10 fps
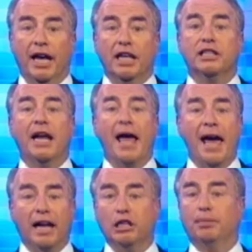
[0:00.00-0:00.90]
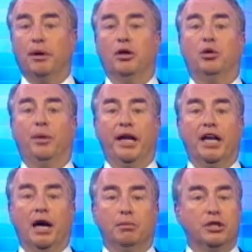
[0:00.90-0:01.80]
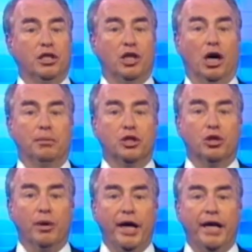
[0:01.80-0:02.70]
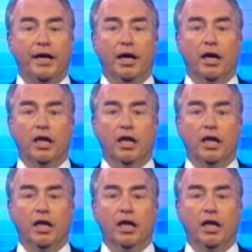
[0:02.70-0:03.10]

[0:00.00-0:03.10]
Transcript: is an expert when it comes to Tom's trade.